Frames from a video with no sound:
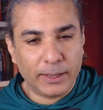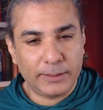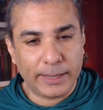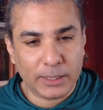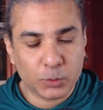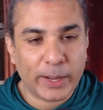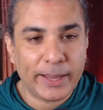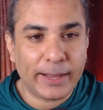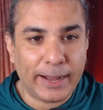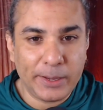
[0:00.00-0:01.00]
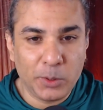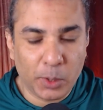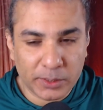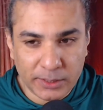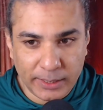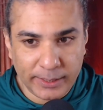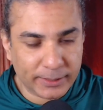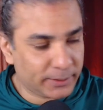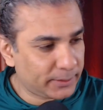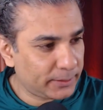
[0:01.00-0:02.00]
And that is why I do not see
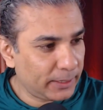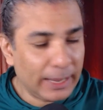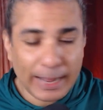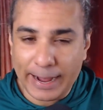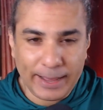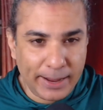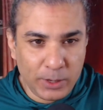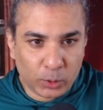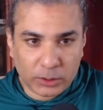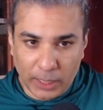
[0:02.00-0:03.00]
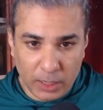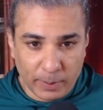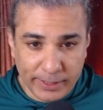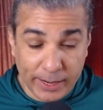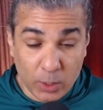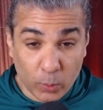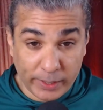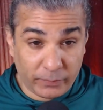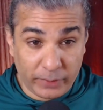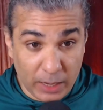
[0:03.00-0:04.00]
this. I, I know the Taliban
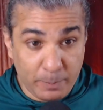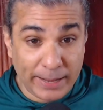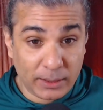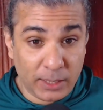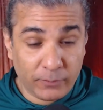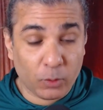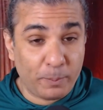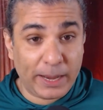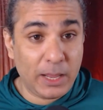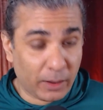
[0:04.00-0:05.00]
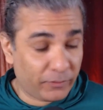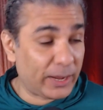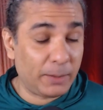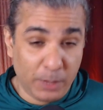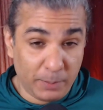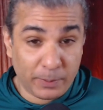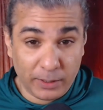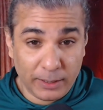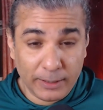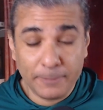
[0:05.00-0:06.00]
takeover is a very bad thing for many Afghan
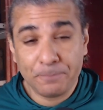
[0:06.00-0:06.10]
people,